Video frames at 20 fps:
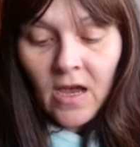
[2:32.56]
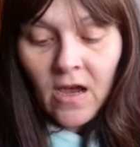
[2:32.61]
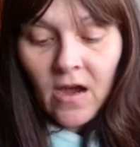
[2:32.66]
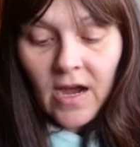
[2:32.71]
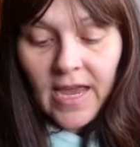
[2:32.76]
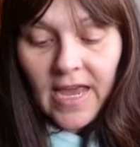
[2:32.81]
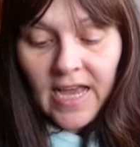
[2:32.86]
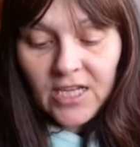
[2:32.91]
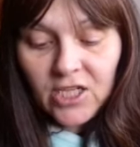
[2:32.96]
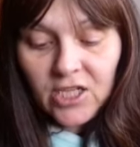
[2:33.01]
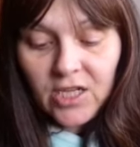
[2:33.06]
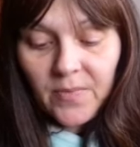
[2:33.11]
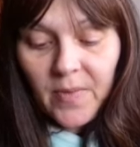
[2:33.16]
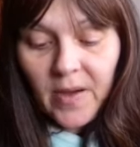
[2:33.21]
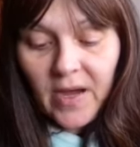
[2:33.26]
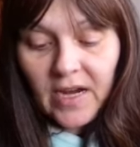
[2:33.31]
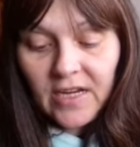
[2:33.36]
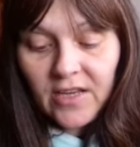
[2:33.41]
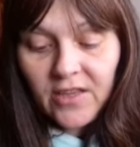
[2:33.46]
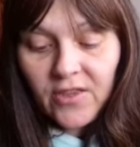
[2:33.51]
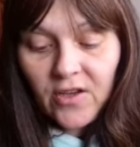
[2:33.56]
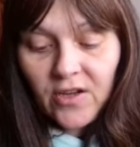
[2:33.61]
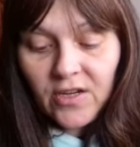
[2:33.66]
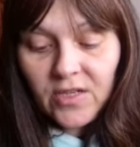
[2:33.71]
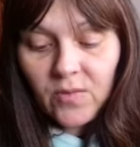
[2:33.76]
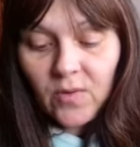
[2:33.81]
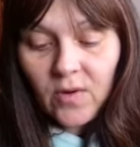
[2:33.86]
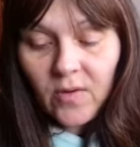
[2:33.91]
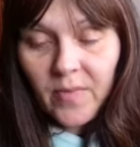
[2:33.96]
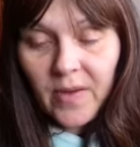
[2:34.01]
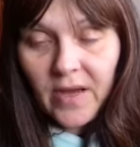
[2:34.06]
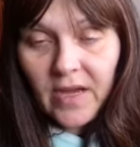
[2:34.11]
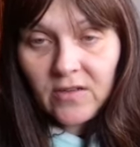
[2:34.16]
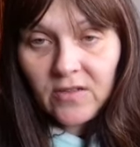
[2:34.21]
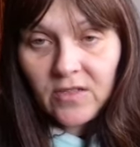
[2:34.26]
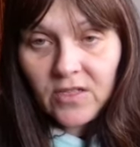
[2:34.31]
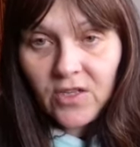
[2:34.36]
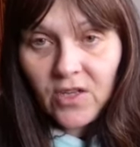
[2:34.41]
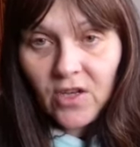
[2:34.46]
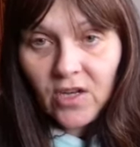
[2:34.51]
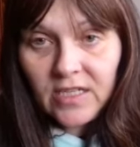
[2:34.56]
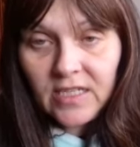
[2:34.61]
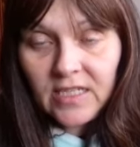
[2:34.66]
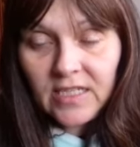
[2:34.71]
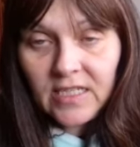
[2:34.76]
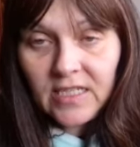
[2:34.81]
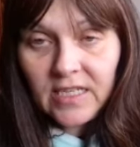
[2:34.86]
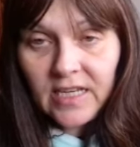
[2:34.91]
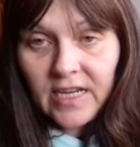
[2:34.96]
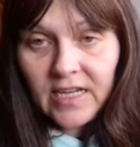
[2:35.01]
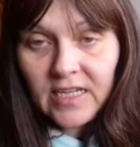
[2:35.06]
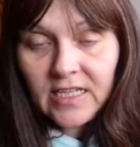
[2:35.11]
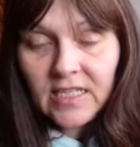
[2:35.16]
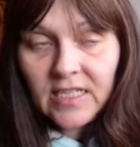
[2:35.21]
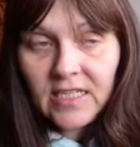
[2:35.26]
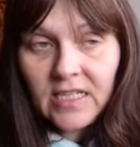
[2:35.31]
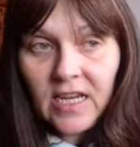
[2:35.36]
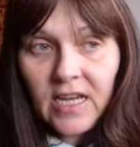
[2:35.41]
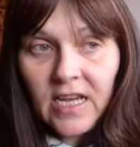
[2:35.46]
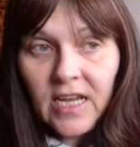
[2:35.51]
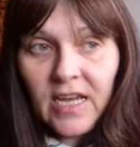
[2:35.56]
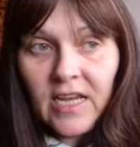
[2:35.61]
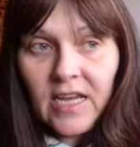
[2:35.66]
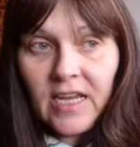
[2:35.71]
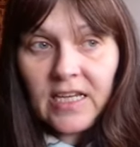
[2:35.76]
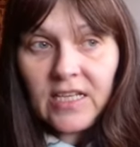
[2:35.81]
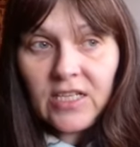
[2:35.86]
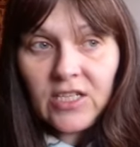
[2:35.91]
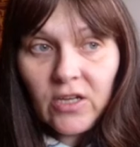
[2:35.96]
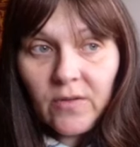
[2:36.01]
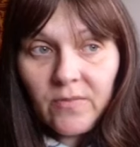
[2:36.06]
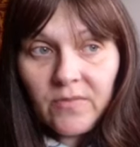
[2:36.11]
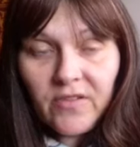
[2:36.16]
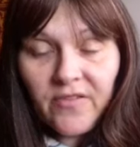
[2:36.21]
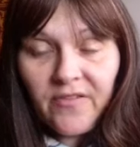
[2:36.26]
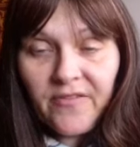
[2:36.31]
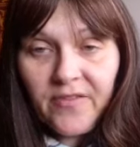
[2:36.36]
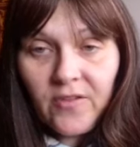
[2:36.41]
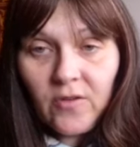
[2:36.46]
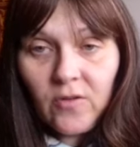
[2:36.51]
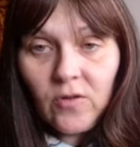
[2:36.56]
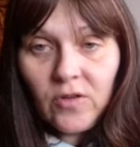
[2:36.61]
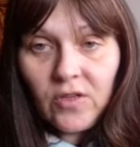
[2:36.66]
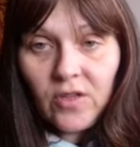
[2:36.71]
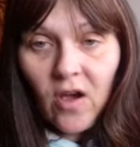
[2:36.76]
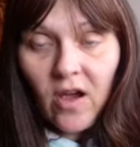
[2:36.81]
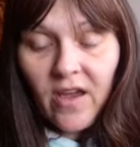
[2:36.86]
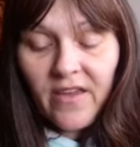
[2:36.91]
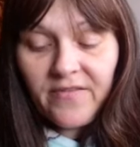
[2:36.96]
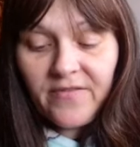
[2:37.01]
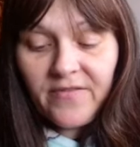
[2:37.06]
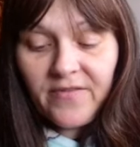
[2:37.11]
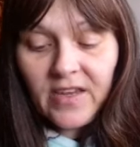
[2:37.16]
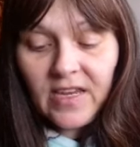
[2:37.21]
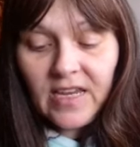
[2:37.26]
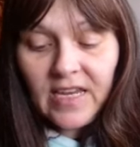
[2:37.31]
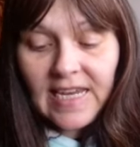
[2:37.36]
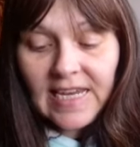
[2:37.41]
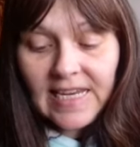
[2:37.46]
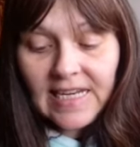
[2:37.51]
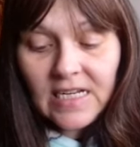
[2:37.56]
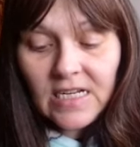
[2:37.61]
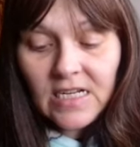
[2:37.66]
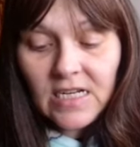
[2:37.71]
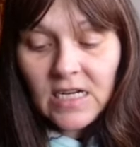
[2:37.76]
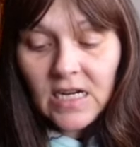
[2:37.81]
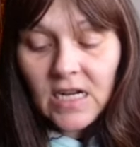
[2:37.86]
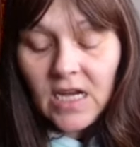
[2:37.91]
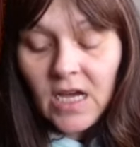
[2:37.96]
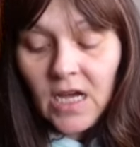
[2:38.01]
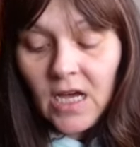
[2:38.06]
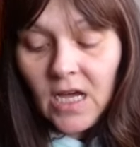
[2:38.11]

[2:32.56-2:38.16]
I actually paid £31.36 in terms of food that I've eaten.